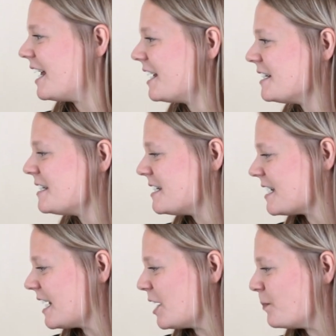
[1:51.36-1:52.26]

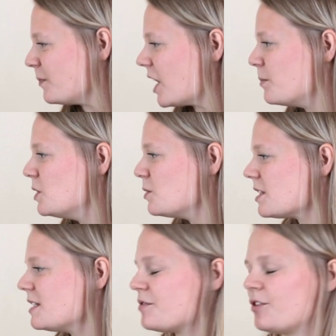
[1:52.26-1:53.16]
And um, I'm
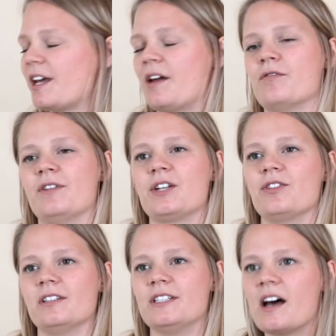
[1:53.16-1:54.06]
using different kind of natural